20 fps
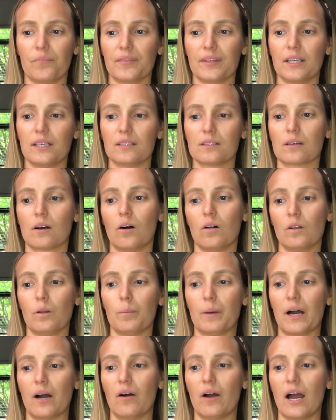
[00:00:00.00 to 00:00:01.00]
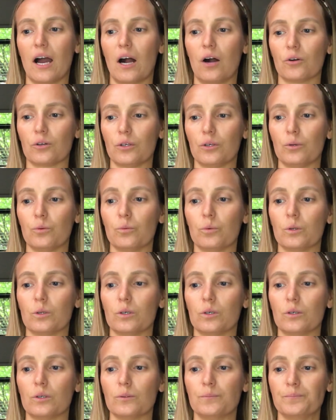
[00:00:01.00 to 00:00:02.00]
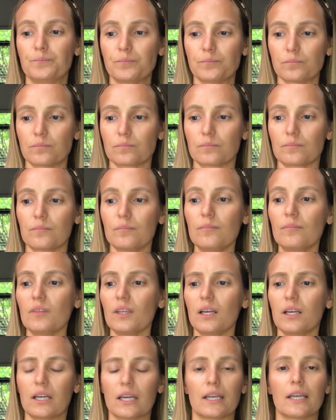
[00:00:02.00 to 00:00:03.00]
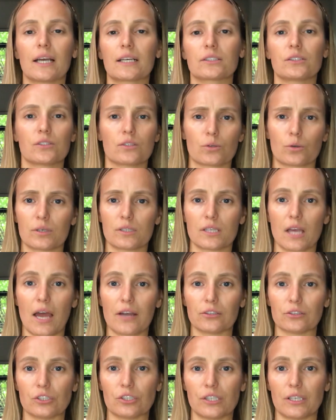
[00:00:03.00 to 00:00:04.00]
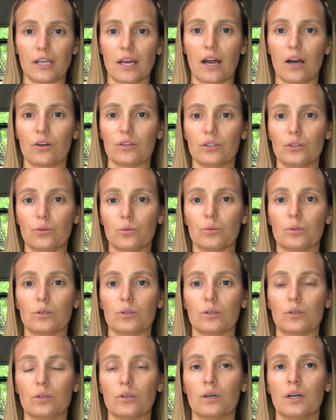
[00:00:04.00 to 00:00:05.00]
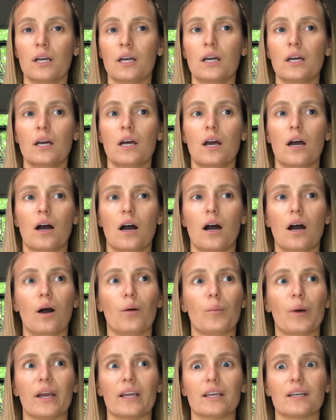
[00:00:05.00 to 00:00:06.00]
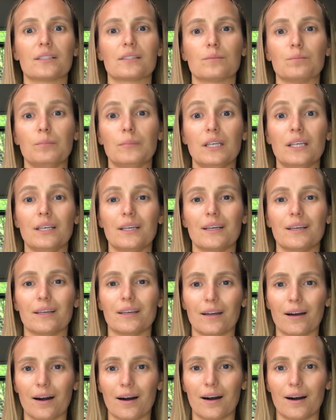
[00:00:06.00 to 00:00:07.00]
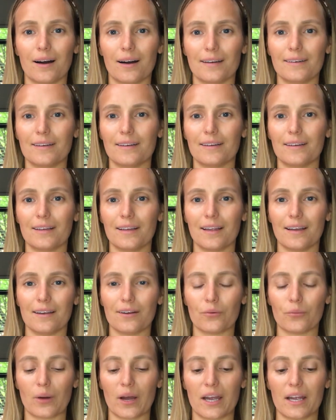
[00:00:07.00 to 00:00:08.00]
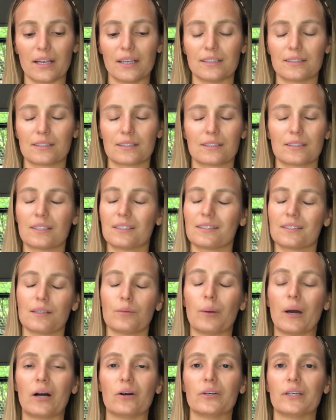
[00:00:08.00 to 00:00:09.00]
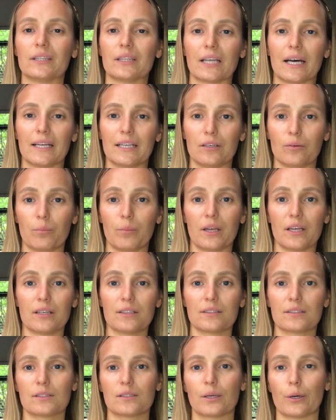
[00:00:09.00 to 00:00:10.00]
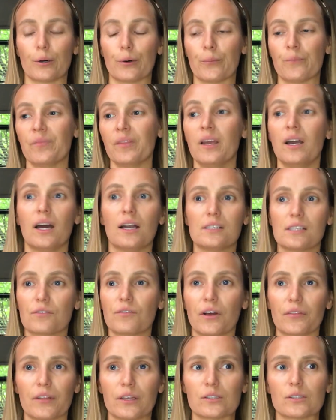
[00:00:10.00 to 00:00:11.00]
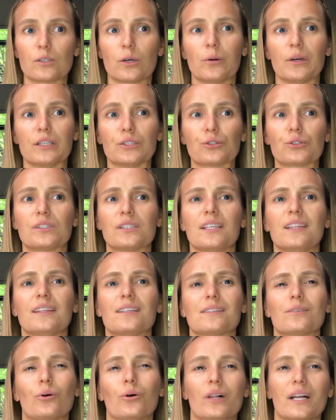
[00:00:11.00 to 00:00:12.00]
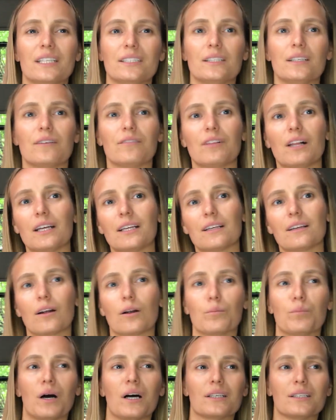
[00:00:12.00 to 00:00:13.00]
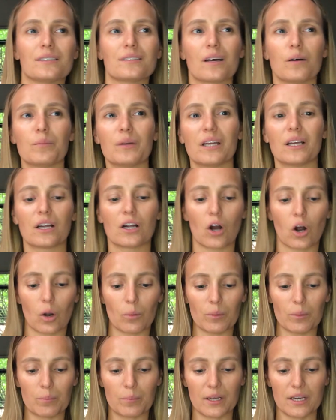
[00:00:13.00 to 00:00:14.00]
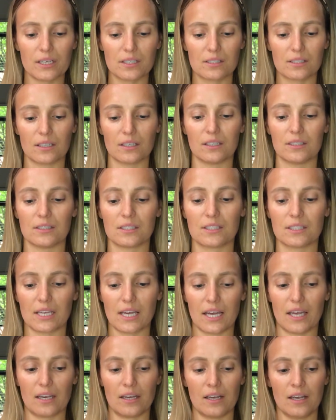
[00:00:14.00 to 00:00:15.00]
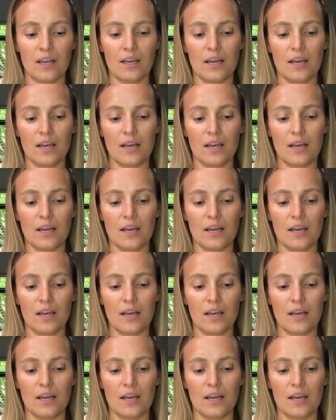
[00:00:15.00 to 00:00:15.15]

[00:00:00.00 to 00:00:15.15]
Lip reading: is all about how you will connect to source energy, how you will I guess meet God in a way. It's about enlightenment. So I just found that so interesting, this whole idea of like our bodies not being carbon based and instead